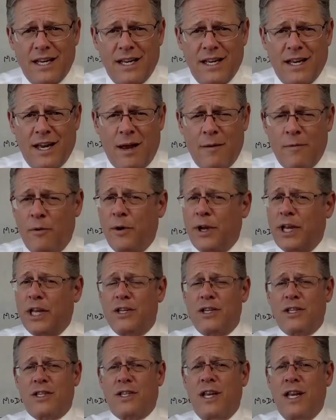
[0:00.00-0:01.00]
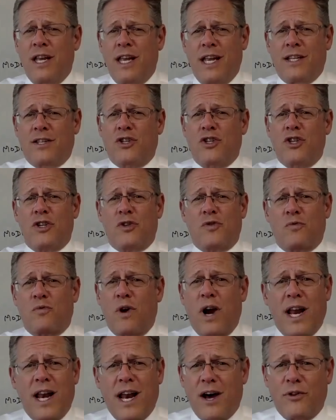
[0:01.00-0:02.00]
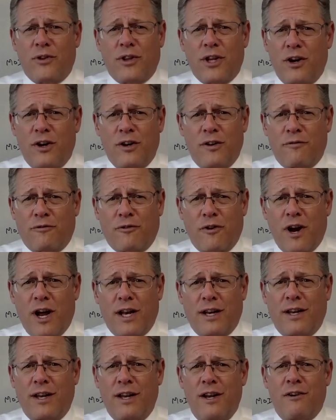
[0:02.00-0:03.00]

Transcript: I mean, it's just right out there in front